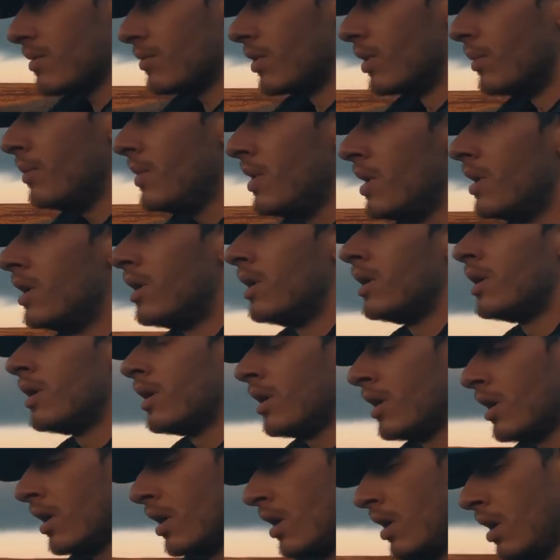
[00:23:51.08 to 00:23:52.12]
them,
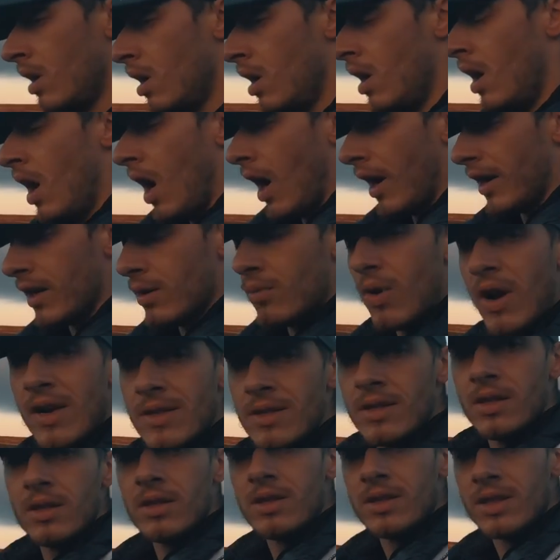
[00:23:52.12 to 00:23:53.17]
and it went
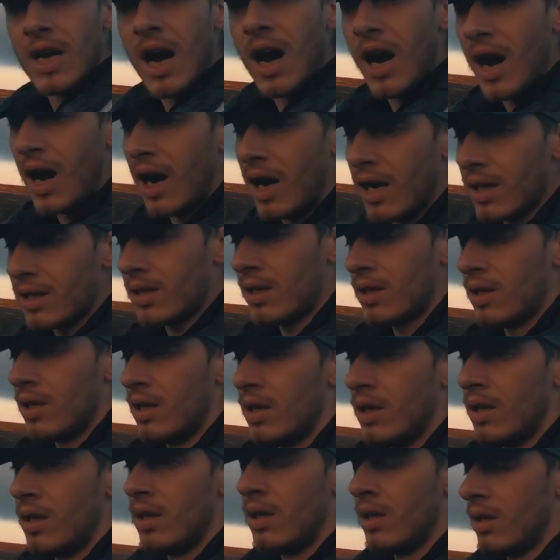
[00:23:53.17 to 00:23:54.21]
dark,
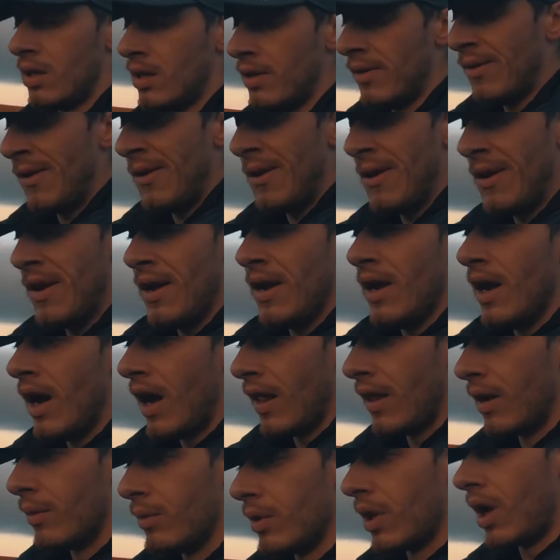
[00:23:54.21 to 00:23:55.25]
and
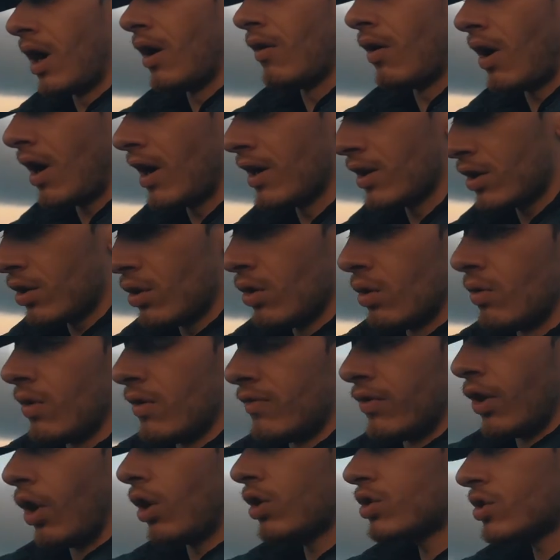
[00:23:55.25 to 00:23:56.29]
then we're like, right, cool, we've
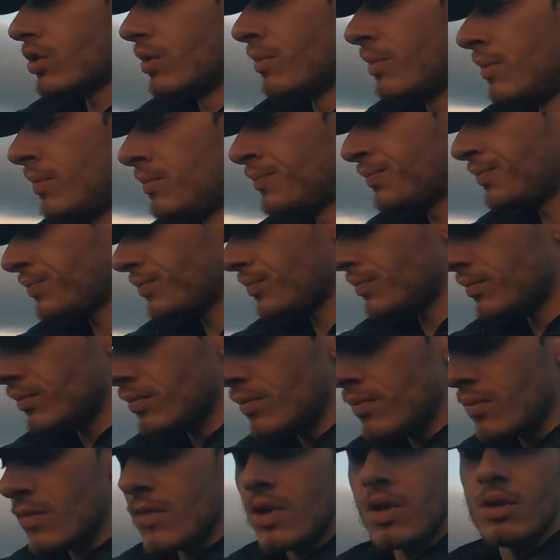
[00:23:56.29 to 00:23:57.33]
lost them.
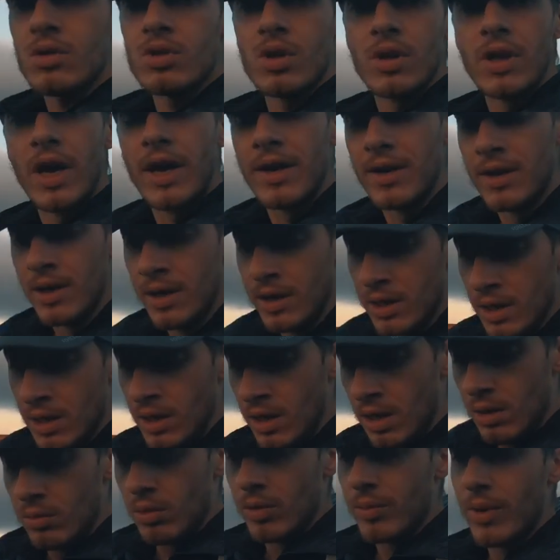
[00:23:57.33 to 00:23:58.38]
So then
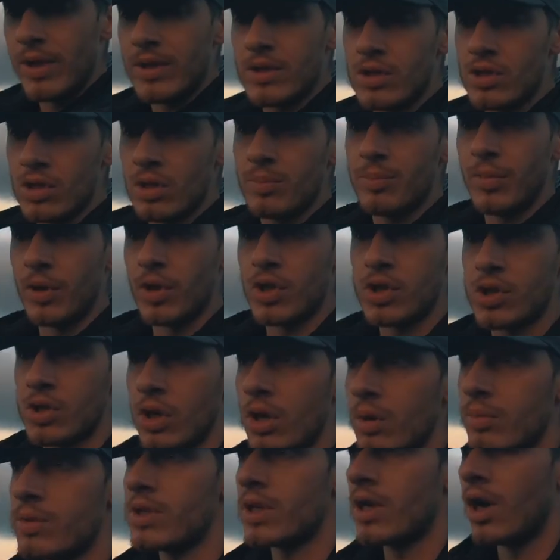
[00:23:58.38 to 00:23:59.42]
we went to the bus
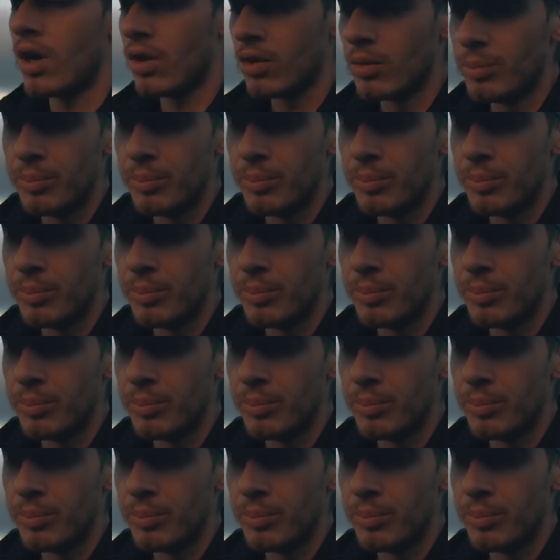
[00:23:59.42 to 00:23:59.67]
stop to get on the